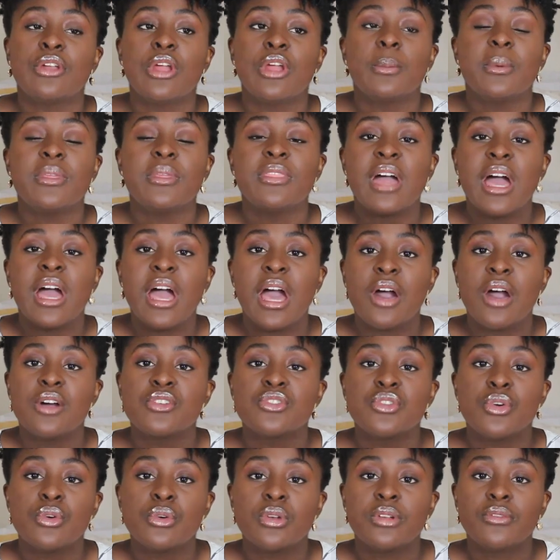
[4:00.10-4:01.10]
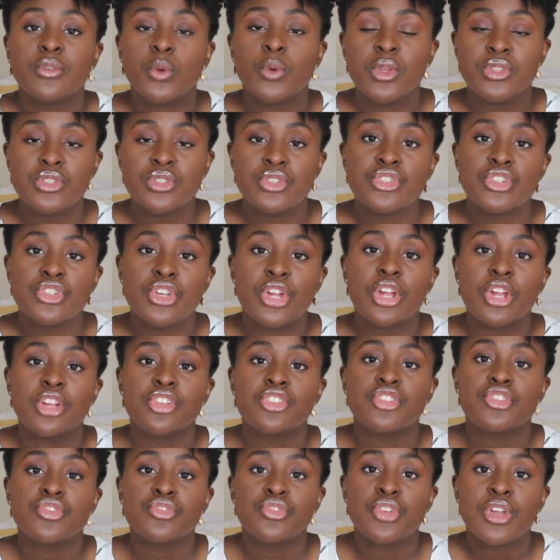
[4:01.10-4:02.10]
I grew up in that household of going to
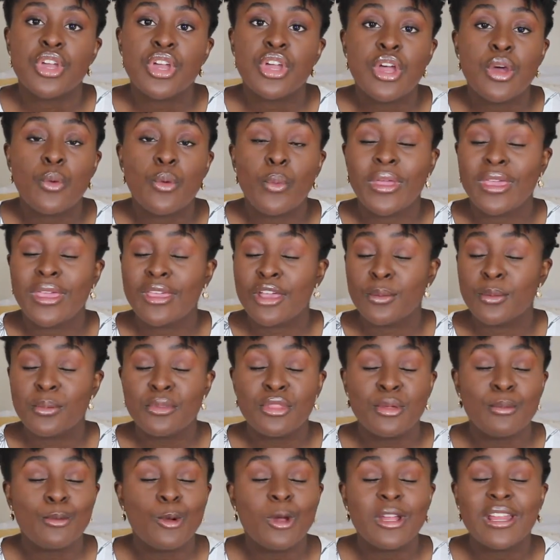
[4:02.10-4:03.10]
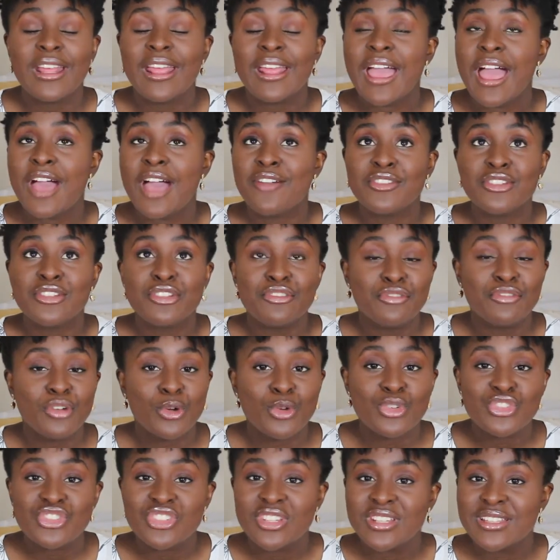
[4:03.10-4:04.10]
church, waking up in the morning and having
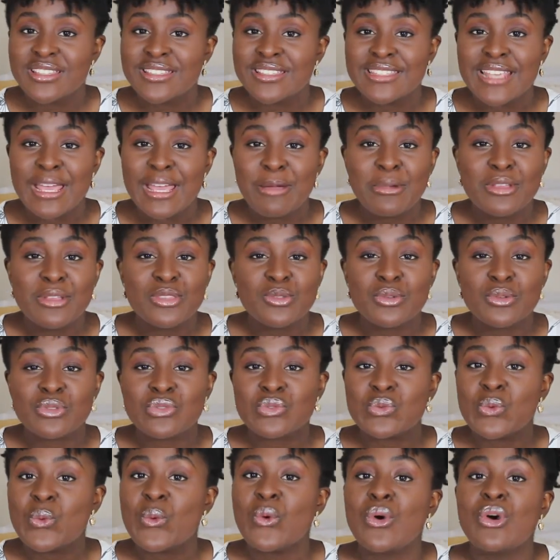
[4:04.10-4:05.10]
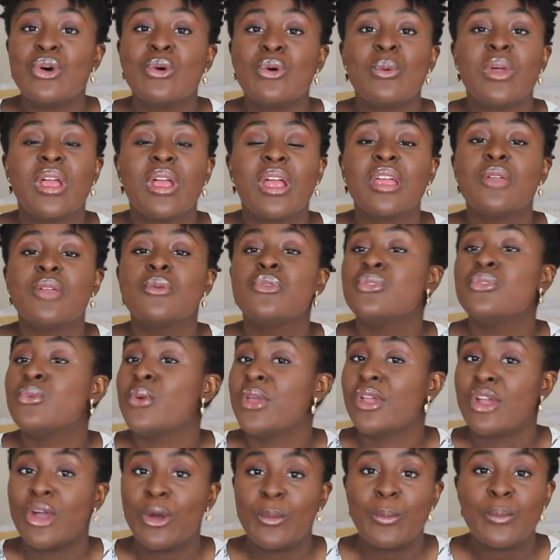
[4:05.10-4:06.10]
devotions. I went to a school where you
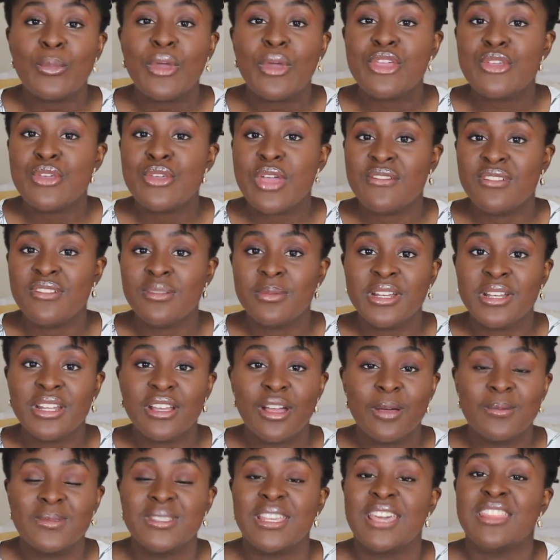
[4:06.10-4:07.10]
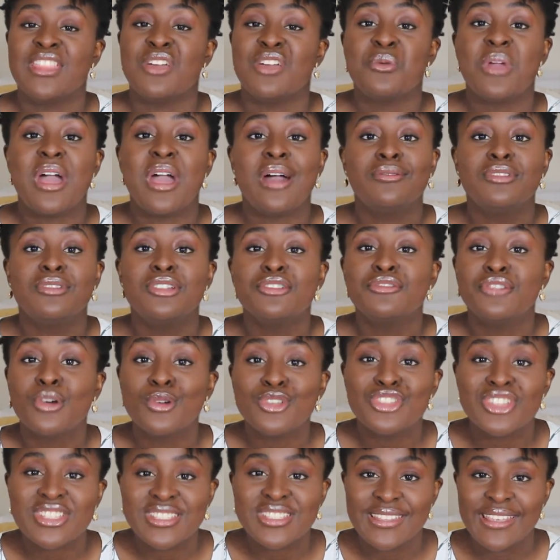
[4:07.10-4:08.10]
wake up and everybody comes together and we have
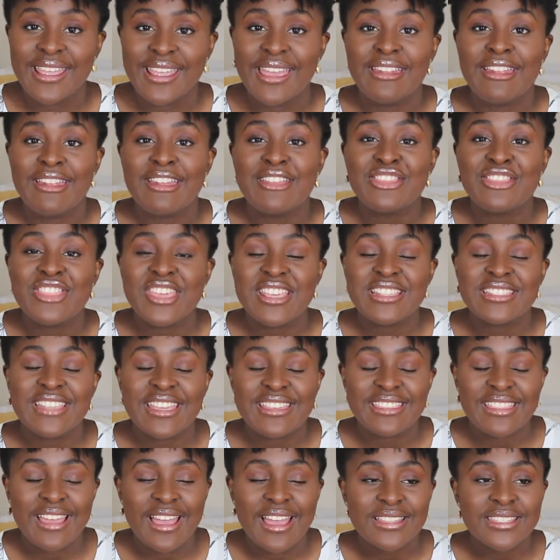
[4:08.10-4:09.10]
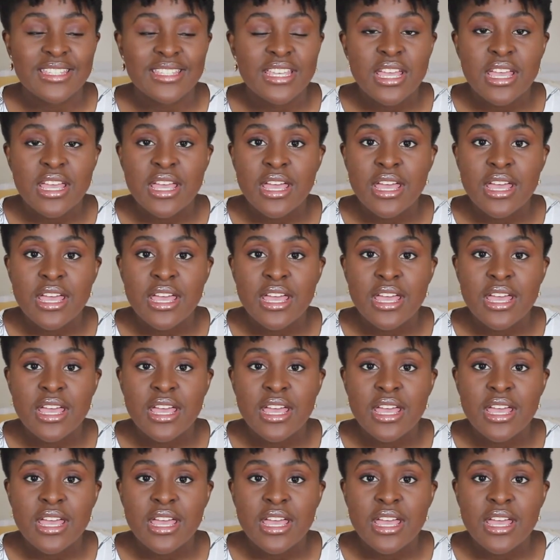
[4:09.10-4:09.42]
devotions together and things like that.